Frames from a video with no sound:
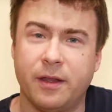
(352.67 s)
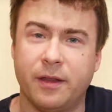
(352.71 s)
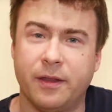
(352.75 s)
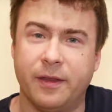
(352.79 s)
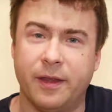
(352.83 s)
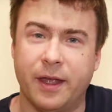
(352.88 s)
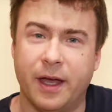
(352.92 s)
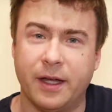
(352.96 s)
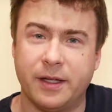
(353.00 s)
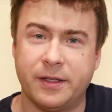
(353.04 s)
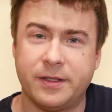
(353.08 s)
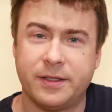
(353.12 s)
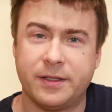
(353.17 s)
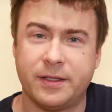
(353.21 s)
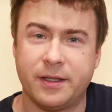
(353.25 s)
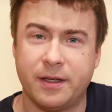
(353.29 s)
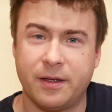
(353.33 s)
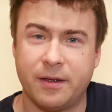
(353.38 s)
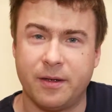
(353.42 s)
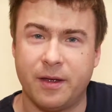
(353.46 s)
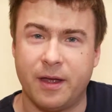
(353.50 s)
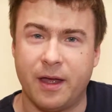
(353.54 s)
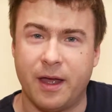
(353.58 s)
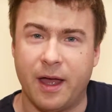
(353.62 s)
that
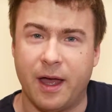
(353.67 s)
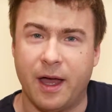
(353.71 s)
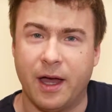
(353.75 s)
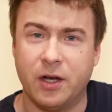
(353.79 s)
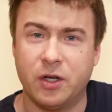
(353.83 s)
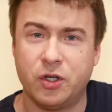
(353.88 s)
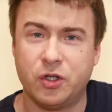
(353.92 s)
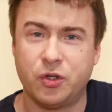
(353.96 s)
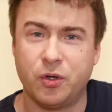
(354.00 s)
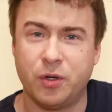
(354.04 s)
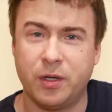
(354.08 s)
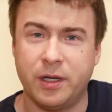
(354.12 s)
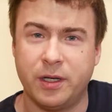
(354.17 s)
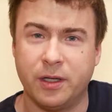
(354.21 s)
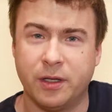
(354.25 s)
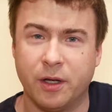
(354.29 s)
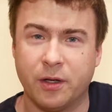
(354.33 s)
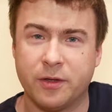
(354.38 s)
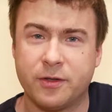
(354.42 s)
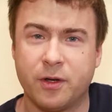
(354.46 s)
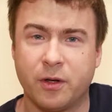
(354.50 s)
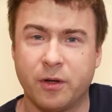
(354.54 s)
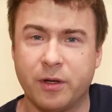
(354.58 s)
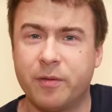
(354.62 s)
actually
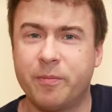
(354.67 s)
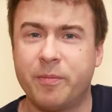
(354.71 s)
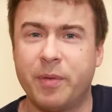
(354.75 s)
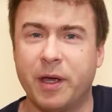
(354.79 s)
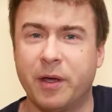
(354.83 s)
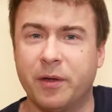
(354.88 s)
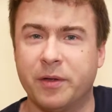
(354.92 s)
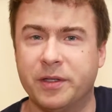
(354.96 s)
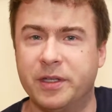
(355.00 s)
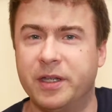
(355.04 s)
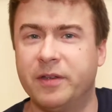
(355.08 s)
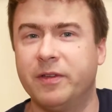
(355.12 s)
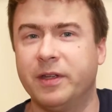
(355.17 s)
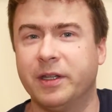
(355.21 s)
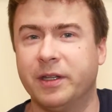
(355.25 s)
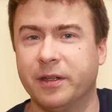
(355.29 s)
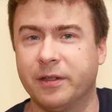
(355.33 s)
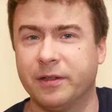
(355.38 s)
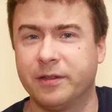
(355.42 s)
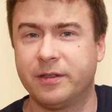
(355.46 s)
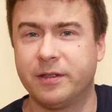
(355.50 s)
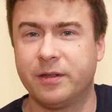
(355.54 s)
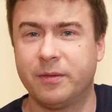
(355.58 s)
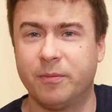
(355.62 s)
not only pay a
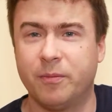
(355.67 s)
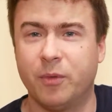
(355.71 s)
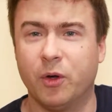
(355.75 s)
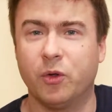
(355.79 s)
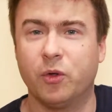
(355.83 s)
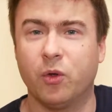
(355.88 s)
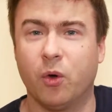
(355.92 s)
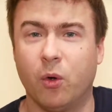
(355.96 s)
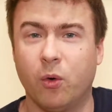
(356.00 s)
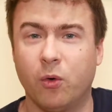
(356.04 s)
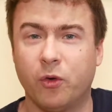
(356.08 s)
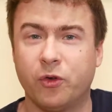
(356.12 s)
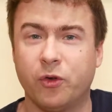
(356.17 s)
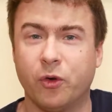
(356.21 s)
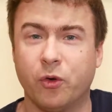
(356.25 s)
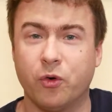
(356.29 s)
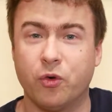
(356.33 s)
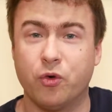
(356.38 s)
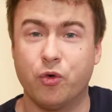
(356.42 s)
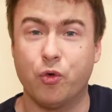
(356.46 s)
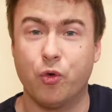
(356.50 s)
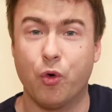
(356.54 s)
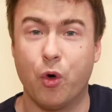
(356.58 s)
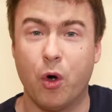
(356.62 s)
dividend, but also
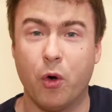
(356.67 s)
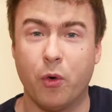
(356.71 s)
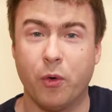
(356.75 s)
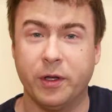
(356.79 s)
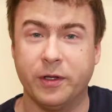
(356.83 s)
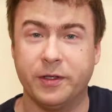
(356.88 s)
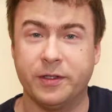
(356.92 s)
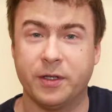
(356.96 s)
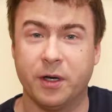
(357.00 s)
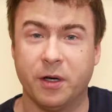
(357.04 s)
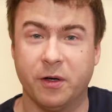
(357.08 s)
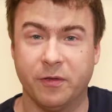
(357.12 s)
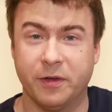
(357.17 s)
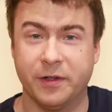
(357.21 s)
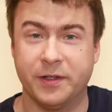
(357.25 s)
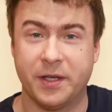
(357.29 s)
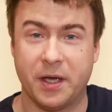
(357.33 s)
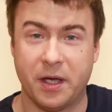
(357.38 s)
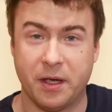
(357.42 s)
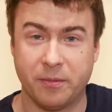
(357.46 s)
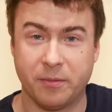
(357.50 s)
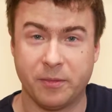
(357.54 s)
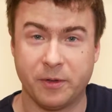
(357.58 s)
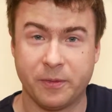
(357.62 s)
grow it over
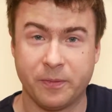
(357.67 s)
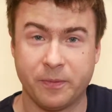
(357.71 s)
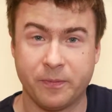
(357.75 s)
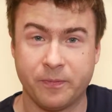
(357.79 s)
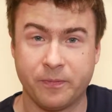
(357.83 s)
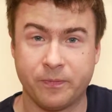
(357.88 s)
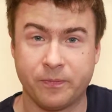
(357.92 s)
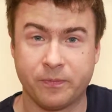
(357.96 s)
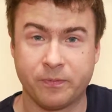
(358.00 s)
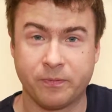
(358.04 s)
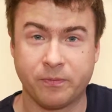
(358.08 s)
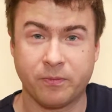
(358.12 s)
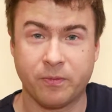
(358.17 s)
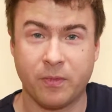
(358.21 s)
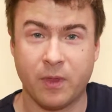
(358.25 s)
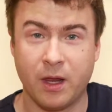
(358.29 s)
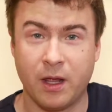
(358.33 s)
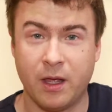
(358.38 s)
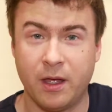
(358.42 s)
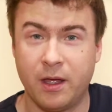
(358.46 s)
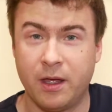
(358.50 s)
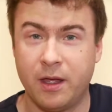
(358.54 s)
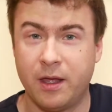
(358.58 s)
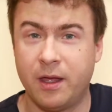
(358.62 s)
time.
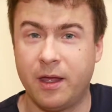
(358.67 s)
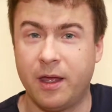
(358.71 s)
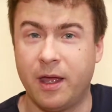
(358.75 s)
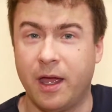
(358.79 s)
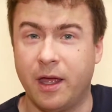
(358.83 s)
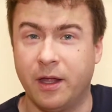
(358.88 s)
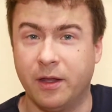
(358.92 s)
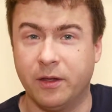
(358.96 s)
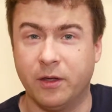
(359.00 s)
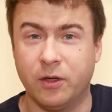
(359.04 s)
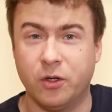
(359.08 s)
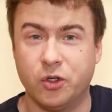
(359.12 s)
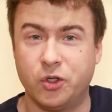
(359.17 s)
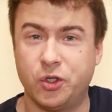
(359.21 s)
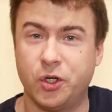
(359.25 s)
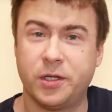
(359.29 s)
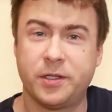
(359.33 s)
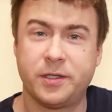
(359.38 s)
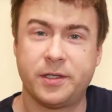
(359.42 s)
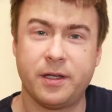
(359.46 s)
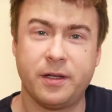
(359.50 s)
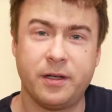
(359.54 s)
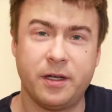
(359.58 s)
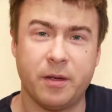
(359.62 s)
And
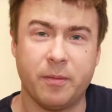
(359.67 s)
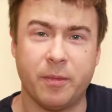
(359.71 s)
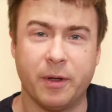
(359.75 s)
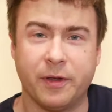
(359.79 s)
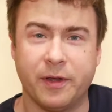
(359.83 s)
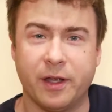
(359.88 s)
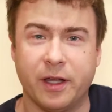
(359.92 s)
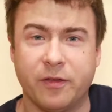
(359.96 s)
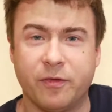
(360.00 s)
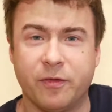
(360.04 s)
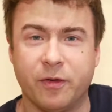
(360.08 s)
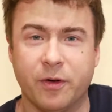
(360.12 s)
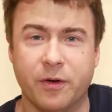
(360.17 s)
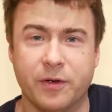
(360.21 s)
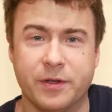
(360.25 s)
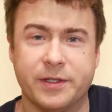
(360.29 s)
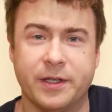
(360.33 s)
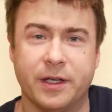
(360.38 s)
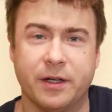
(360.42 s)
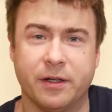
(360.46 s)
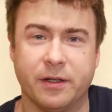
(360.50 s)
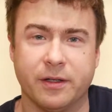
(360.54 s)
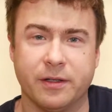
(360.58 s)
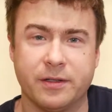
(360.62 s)
just think about that for a
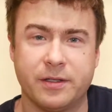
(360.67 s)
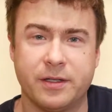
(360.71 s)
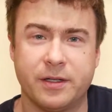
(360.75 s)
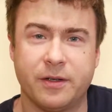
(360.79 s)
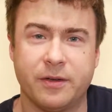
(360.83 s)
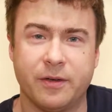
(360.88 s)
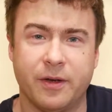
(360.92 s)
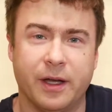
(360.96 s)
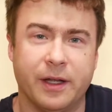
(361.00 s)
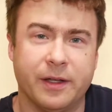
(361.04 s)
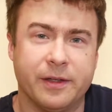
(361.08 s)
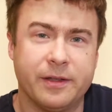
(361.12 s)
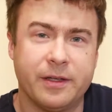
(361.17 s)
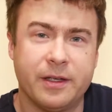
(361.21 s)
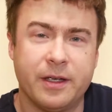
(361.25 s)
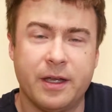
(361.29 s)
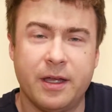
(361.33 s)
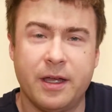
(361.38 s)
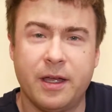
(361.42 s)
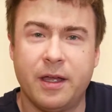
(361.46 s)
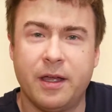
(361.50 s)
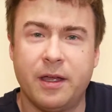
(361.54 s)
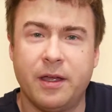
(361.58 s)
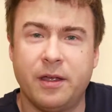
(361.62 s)
second, right?
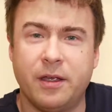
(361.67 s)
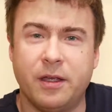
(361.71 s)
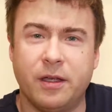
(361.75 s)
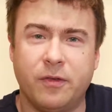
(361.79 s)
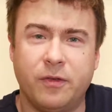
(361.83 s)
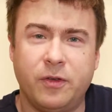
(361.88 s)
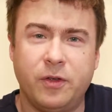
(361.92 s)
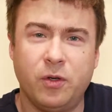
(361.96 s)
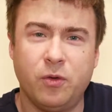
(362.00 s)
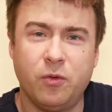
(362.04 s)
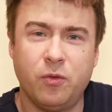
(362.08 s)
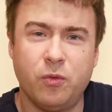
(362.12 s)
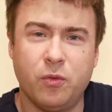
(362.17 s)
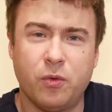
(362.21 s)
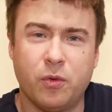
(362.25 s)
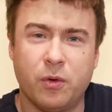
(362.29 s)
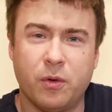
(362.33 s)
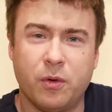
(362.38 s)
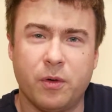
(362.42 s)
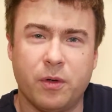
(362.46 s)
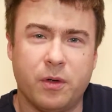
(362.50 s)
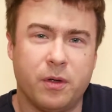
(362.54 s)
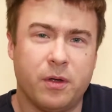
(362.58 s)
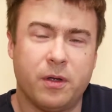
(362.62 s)
If you
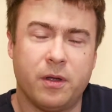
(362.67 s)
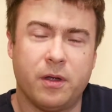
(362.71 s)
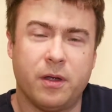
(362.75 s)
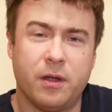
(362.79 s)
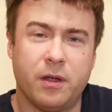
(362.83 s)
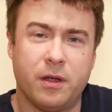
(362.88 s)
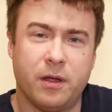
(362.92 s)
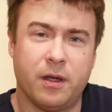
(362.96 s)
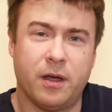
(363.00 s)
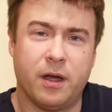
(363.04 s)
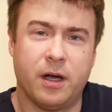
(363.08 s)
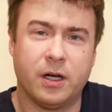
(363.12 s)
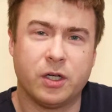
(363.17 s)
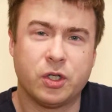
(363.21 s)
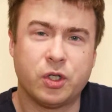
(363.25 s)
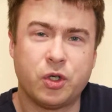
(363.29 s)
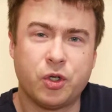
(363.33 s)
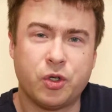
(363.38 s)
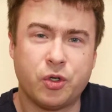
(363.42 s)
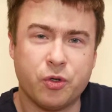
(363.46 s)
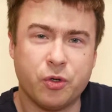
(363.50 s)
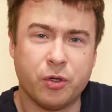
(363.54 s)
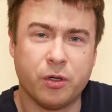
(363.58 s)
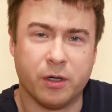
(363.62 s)
are
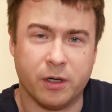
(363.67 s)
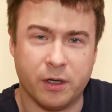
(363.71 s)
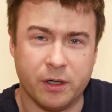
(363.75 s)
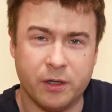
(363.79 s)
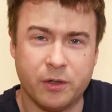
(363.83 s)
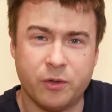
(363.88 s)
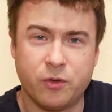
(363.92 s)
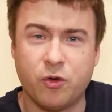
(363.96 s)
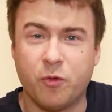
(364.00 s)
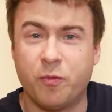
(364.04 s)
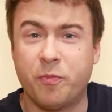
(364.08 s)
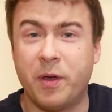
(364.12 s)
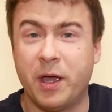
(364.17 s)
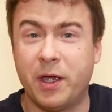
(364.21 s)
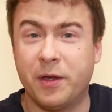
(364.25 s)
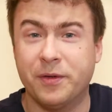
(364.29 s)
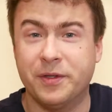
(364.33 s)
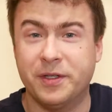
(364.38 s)
sure to pay a